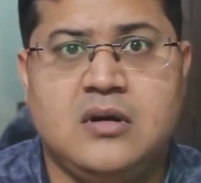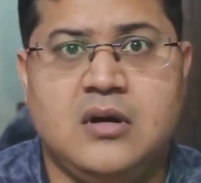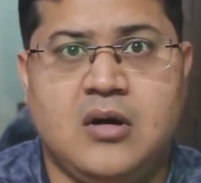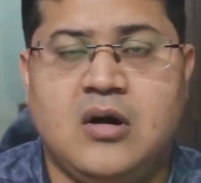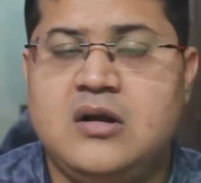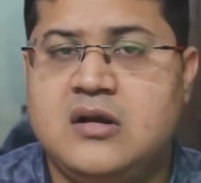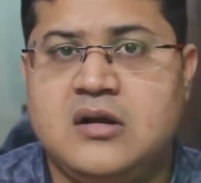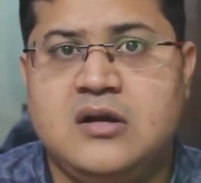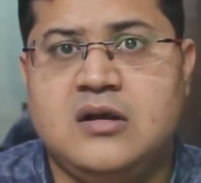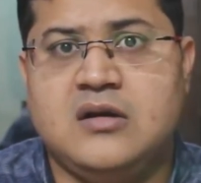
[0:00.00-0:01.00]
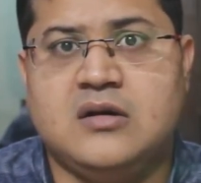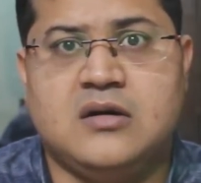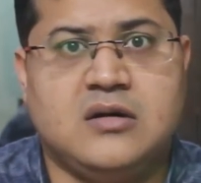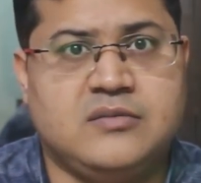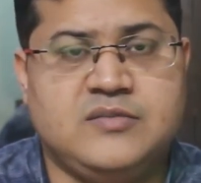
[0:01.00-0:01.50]
or
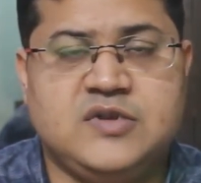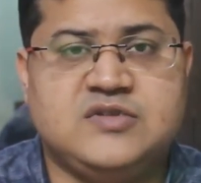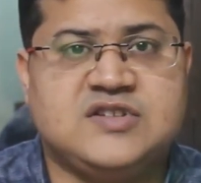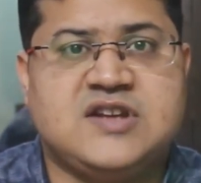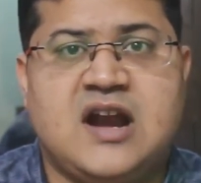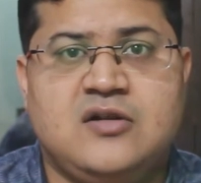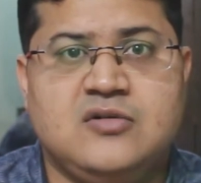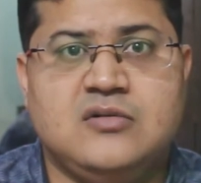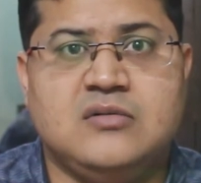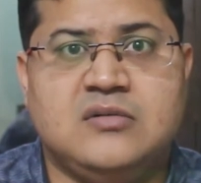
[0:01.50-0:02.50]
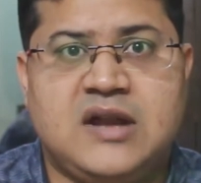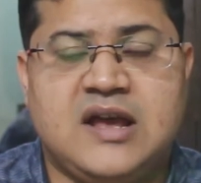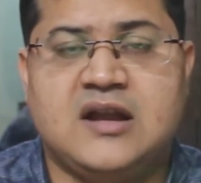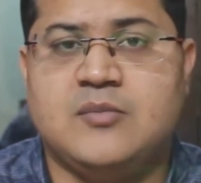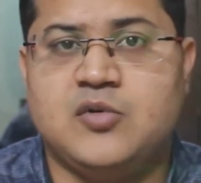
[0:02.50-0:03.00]
you just had to
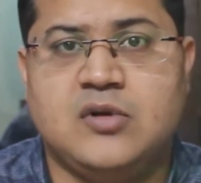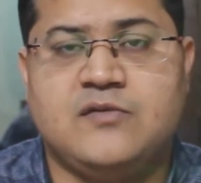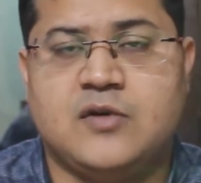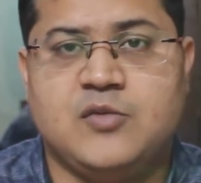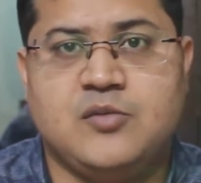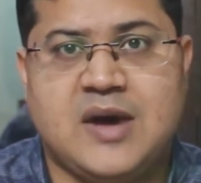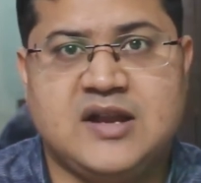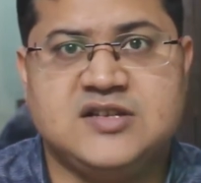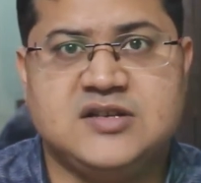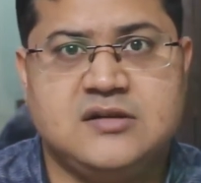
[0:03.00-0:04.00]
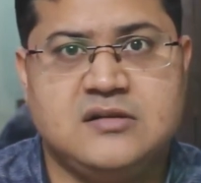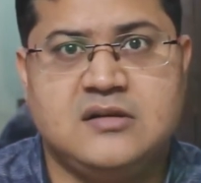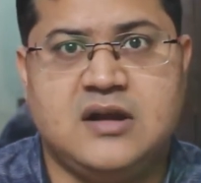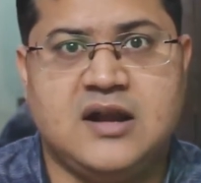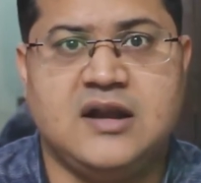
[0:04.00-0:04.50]
take an approval from your manager
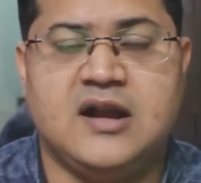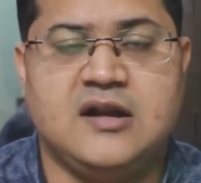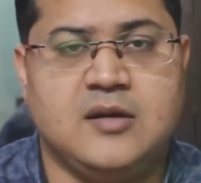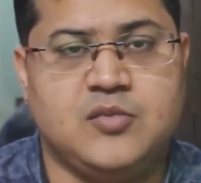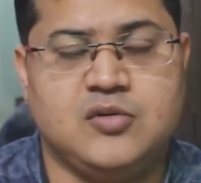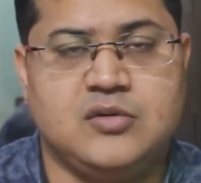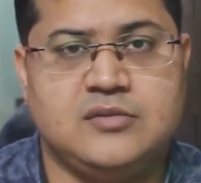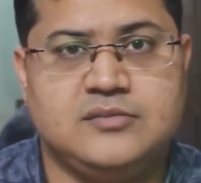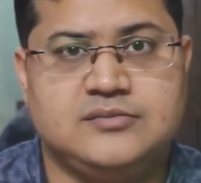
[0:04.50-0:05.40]
and get it approved?